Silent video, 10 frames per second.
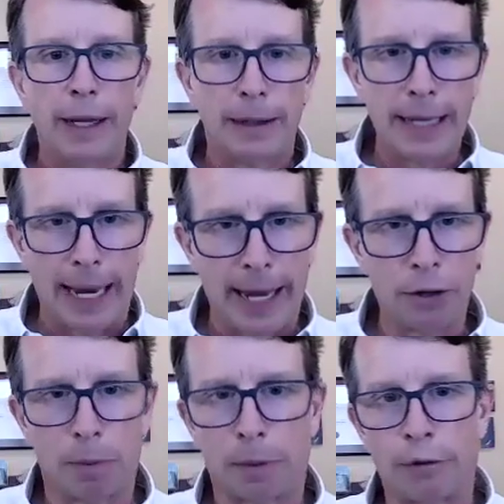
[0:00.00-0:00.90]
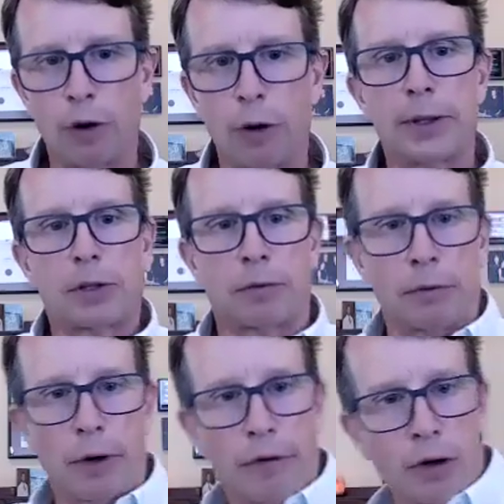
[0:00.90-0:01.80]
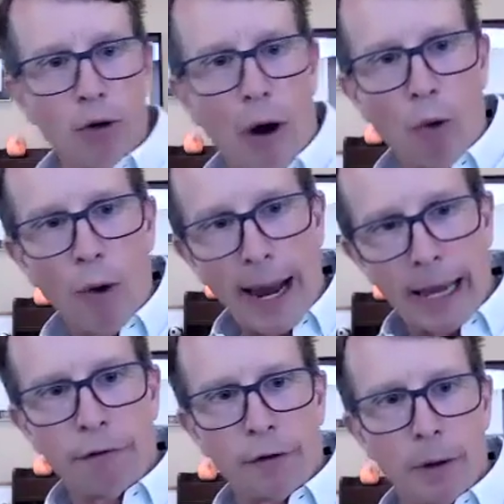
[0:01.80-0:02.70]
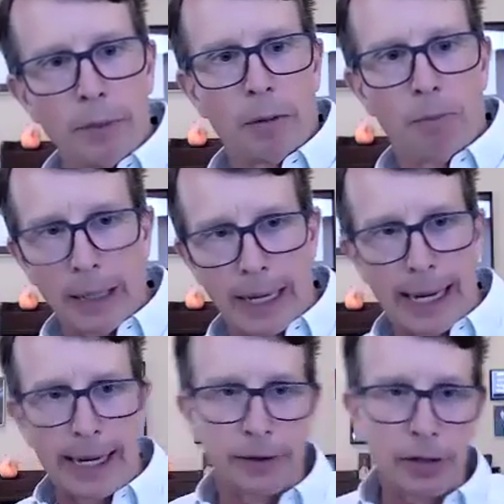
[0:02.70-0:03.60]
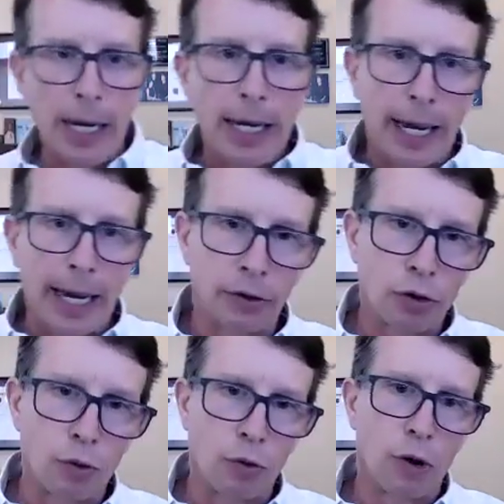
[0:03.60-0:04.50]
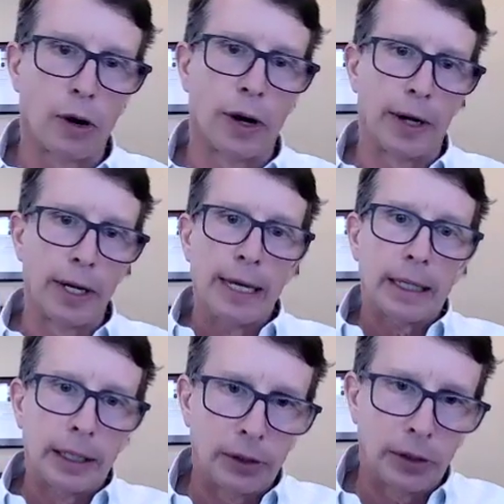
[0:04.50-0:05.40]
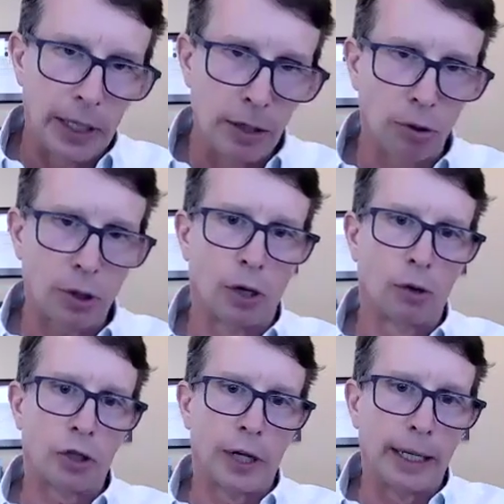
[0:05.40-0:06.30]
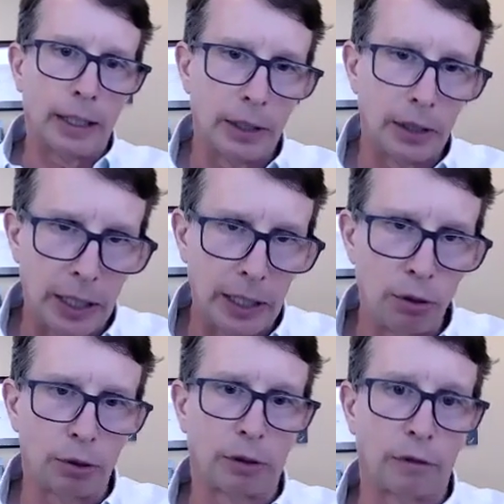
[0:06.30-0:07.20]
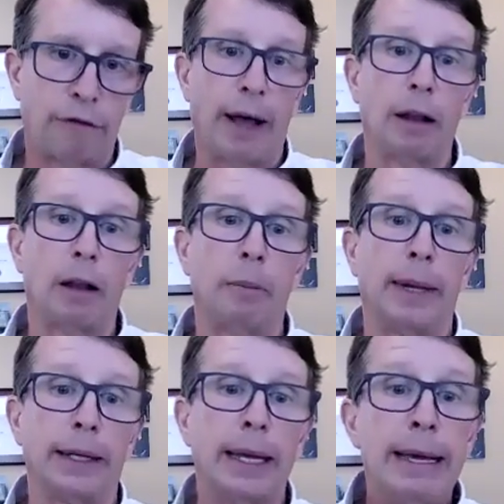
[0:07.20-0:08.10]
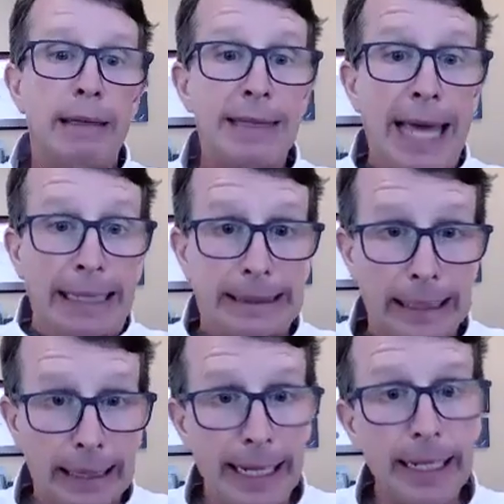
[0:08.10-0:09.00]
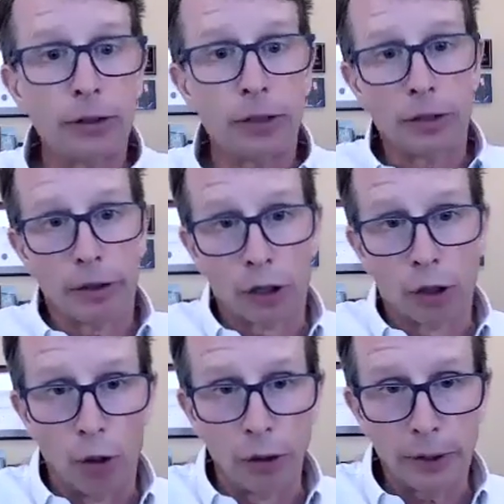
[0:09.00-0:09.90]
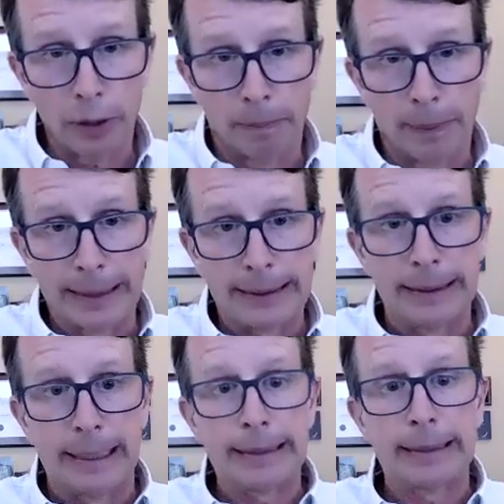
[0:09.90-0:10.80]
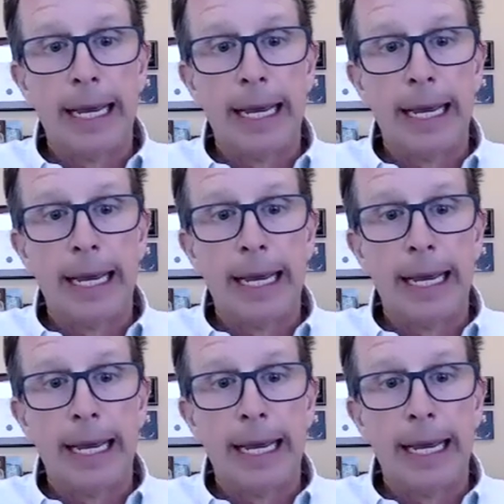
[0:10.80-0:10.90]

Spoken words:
the annual performance review away from compliance and toward continual coaching, continual development that's linked to the goals of the business